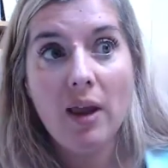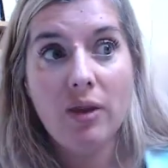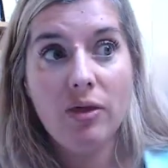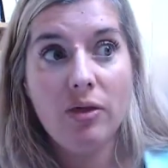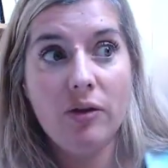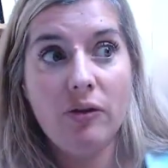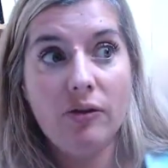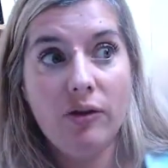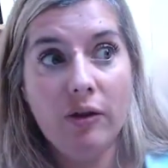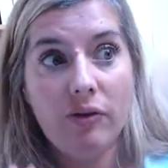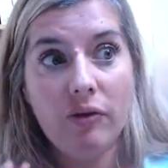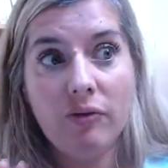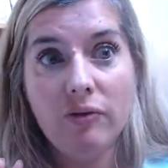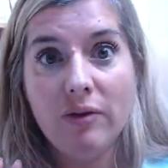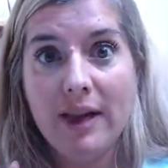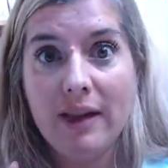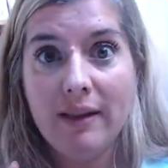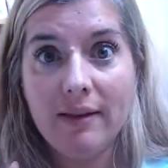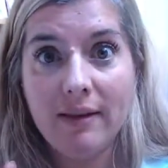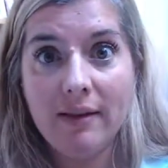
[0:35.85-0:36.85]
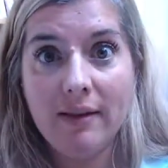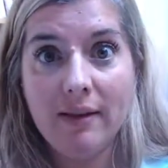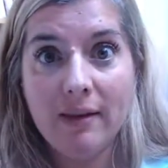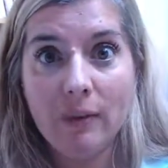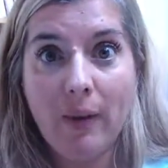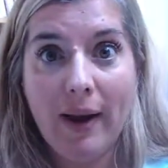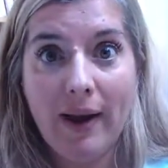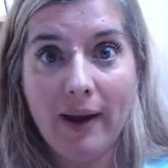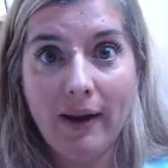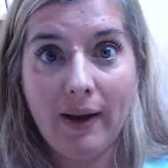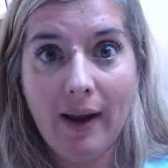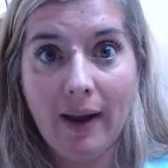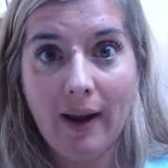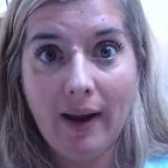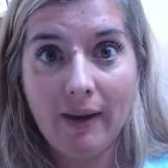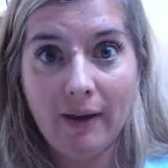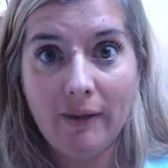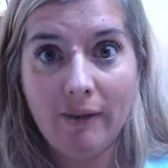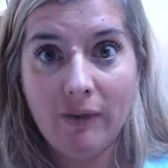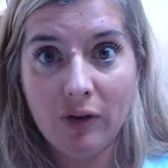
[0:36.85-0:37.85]
There's different reasons why
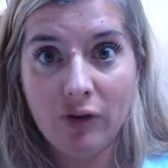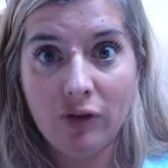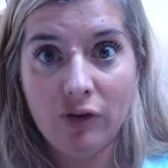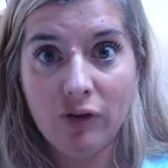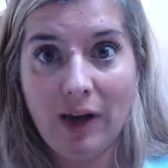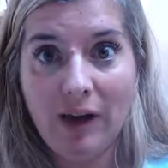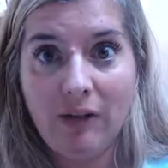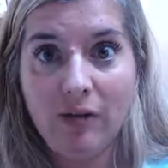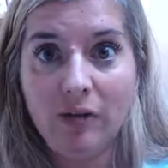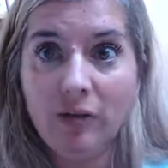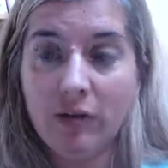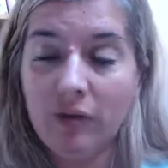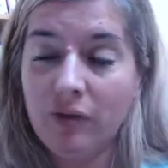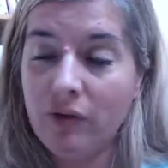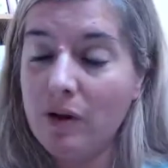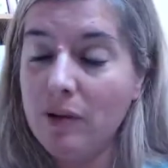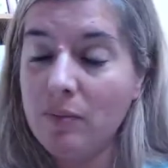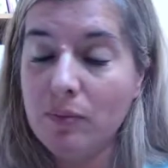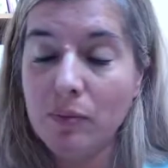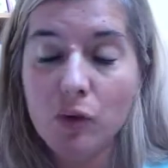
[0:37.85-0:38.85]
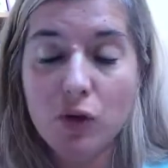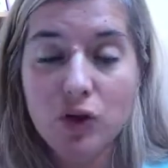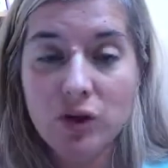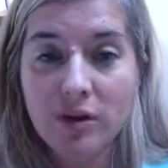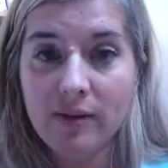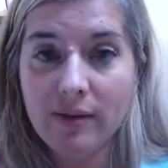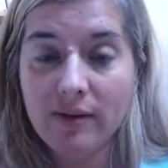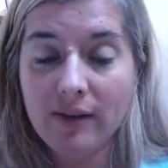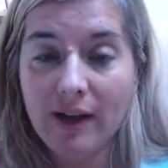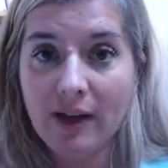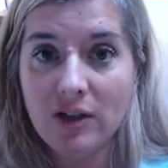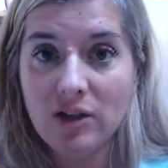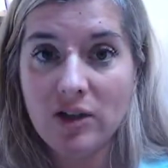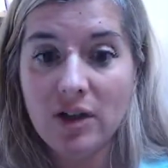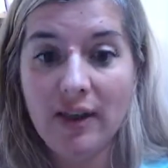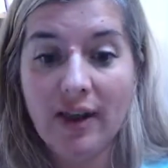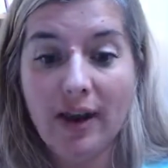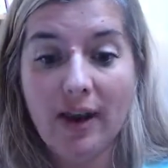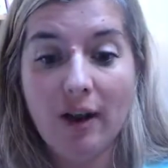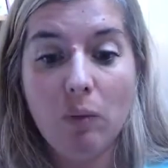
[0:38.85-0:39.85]
I feel stressed. There's different emotions attached to
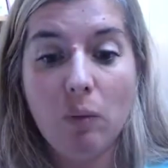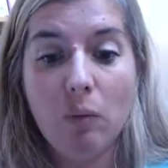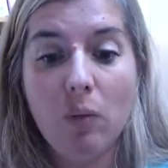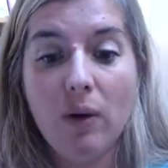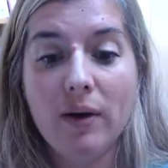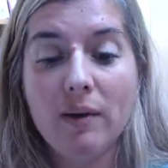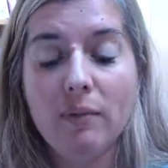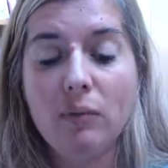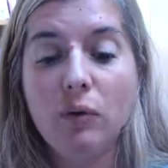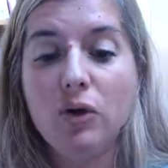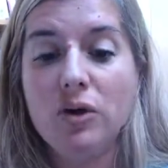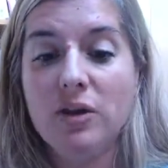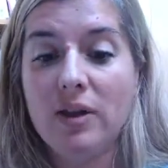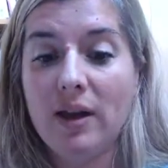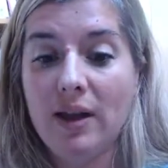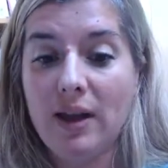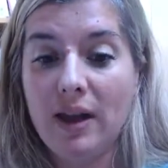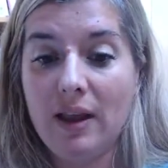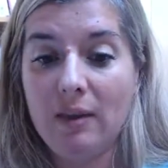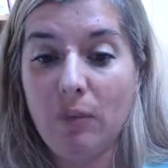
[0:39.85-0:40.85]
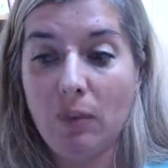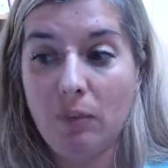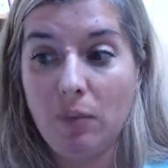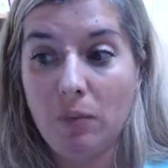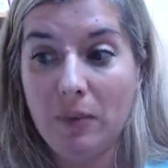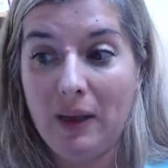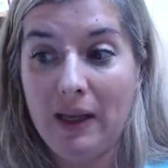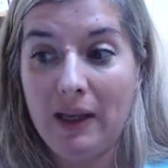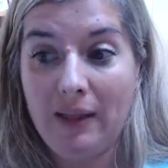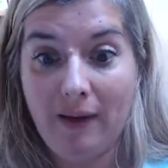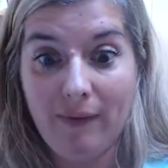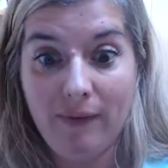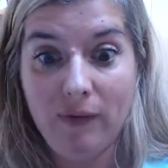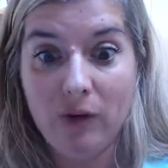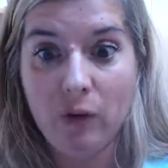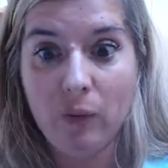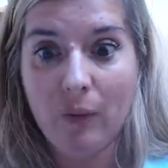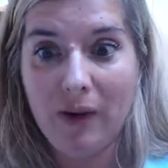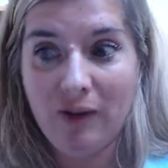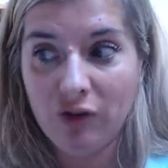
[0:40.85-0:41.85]
that. One emotion is probably that I feel
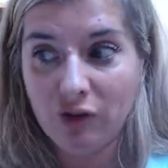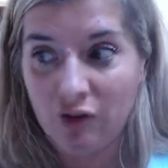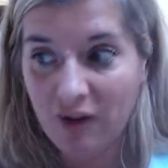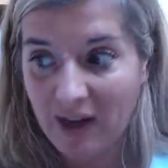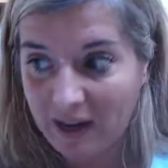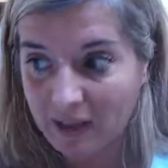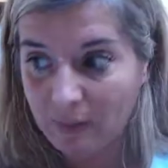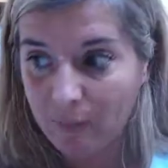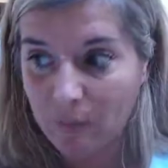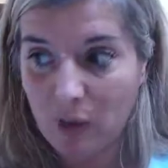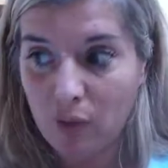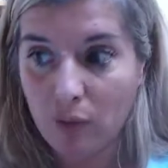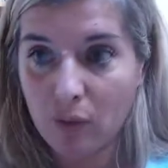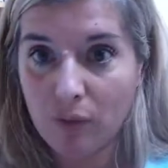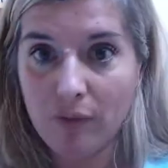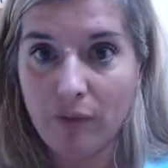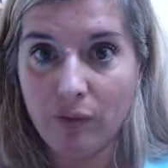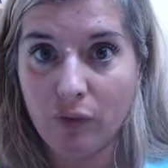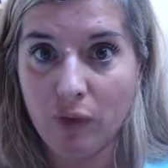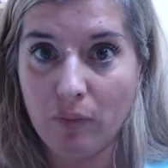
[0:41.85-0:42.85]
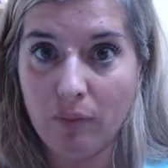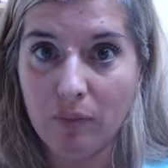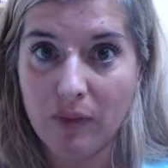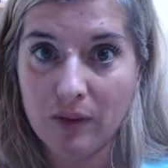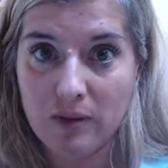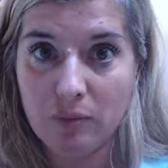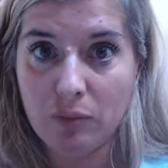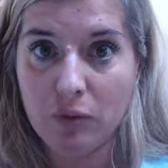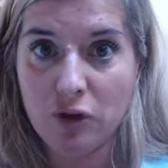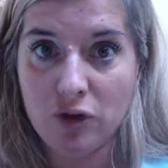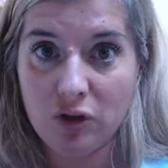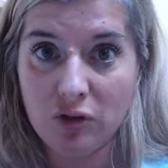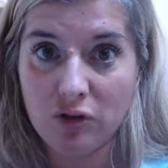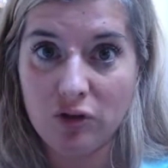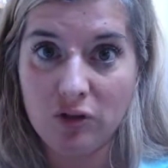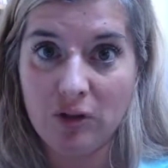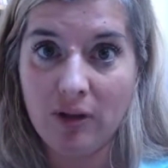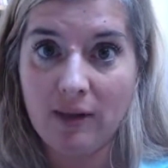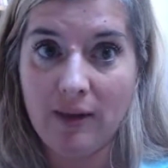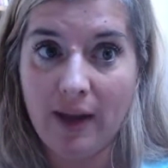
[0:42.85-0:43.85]
quite stressed because I've got multiple
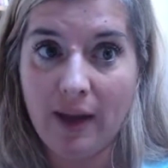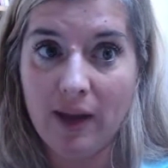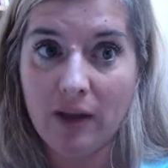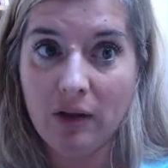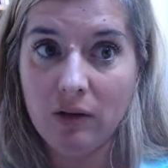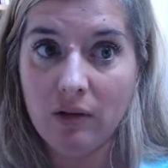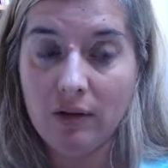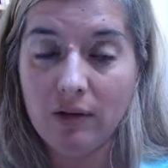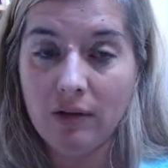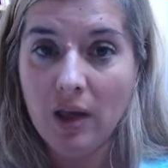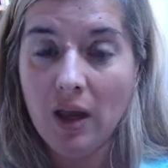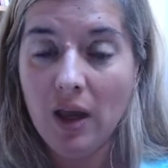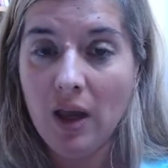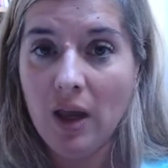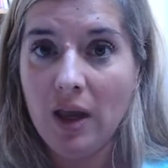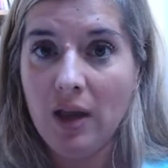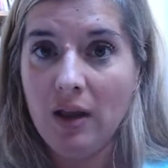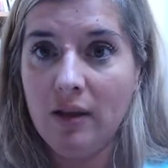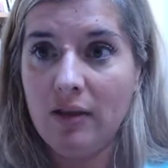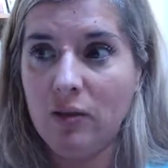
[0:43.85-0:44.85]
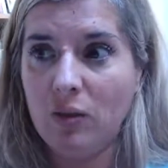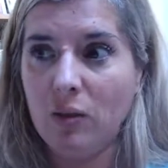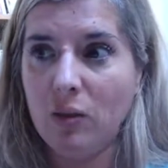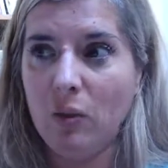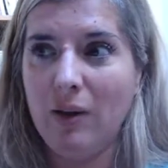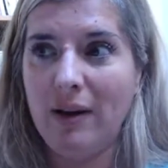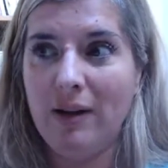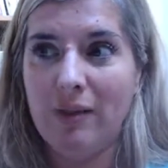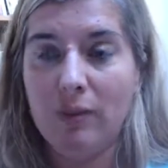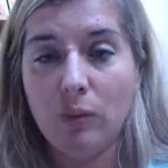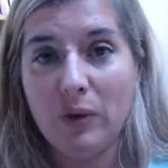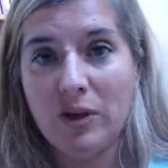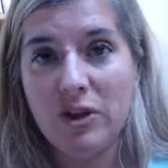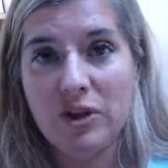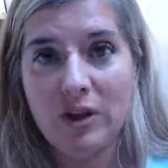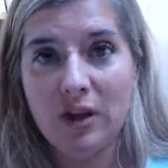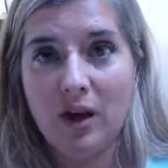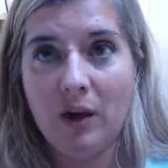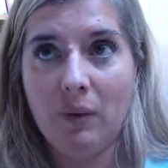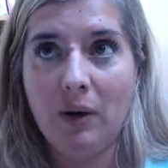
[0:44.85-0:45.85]
children in the house. So it's
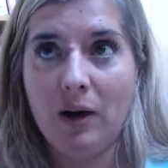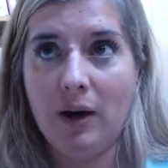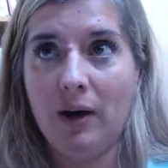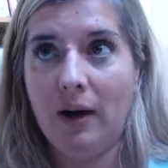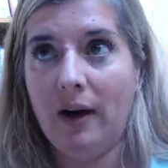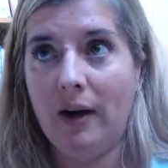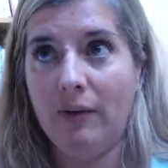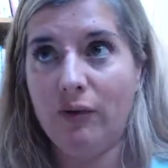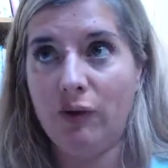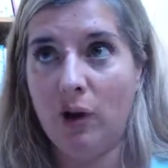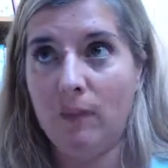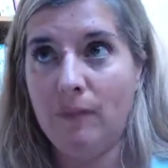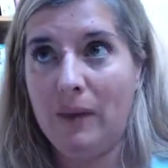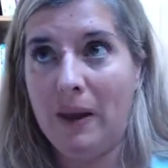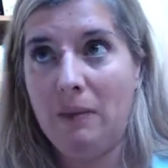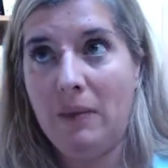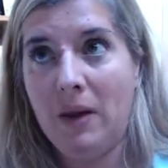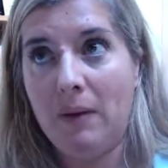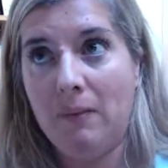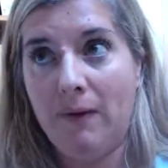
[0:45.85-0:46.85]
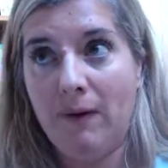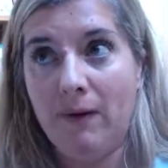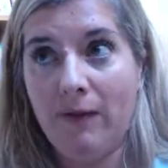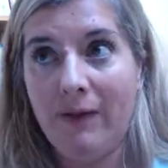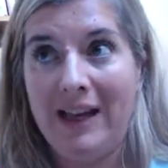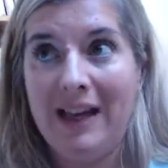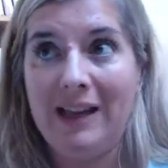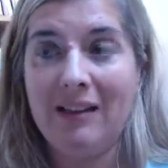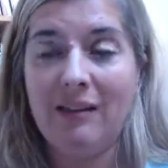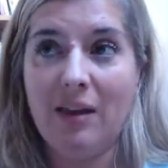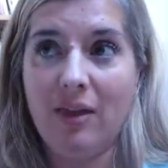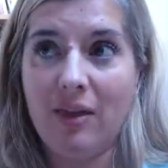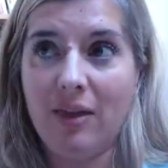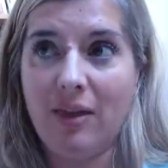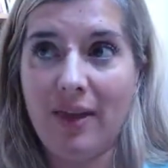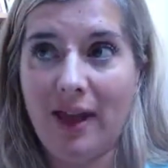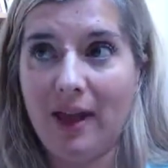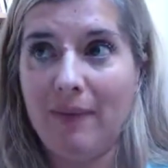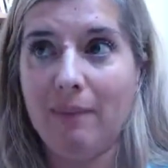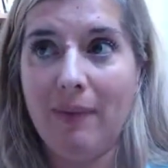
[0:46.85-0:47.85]
witching hour, I've got a baby at my feet.
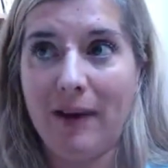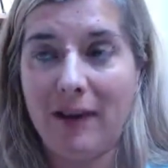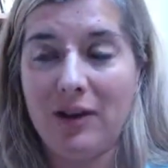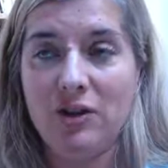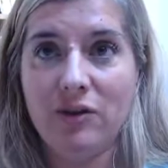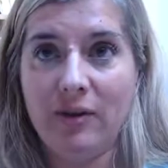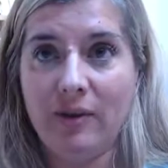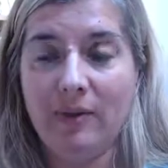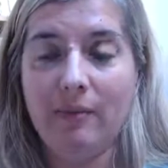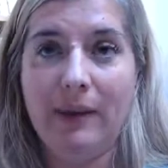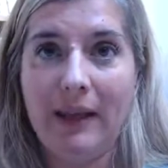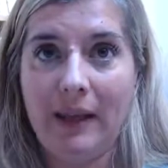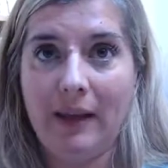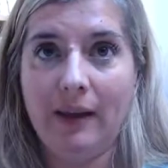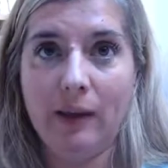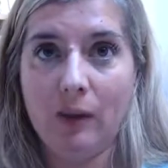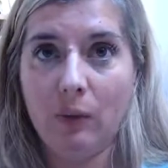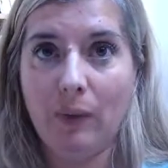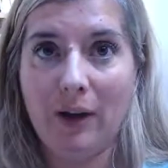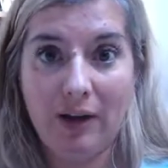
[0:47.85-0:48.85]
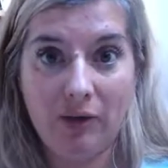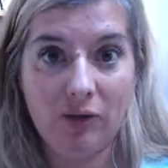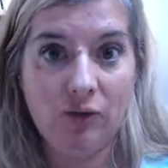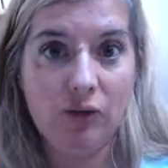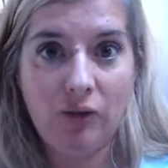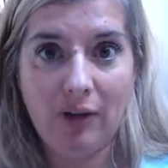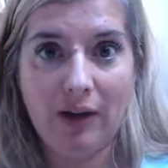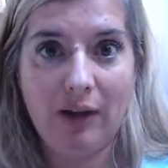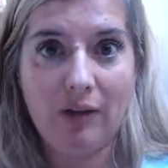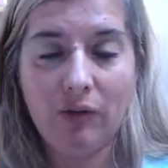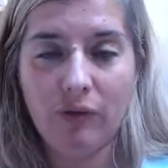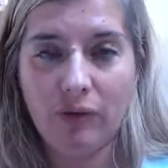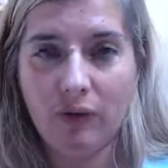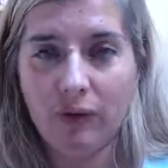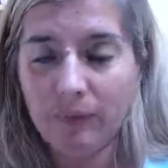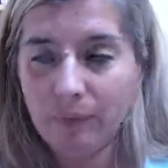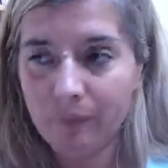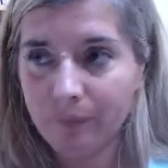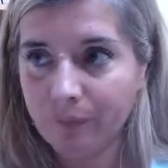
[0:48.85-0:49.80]
That might just make it quite stressful.